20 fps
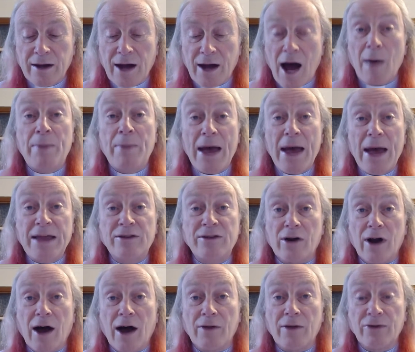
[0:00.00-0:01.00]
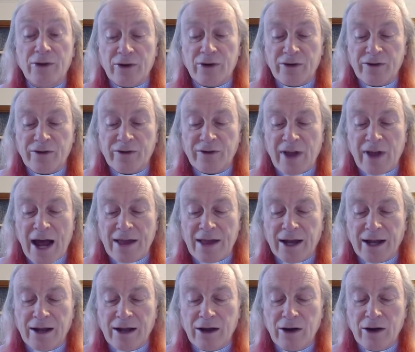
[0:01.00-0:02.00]
A better
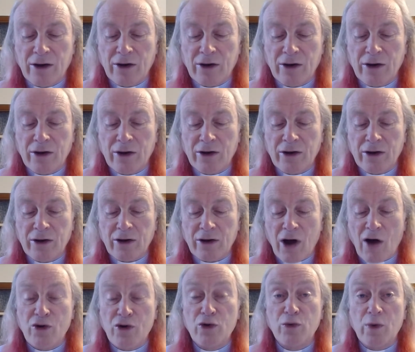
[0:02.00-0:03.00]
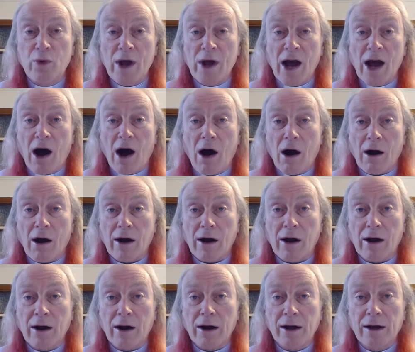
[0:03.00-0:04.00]
understanding of who we are
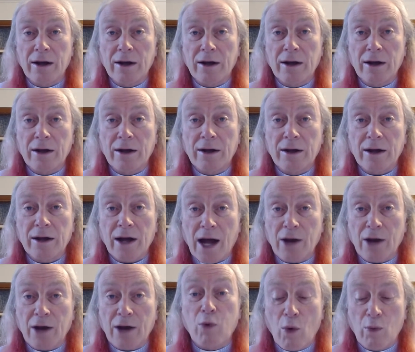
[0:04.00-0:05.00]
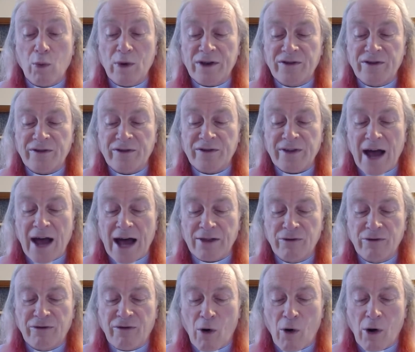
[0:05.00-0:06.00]
and what we
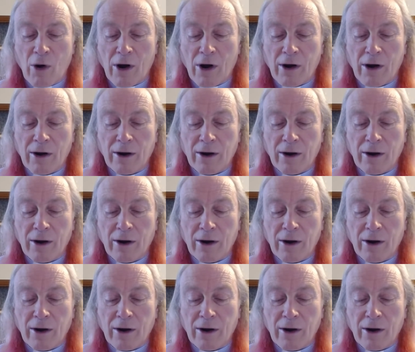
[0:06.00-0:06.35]
stand for.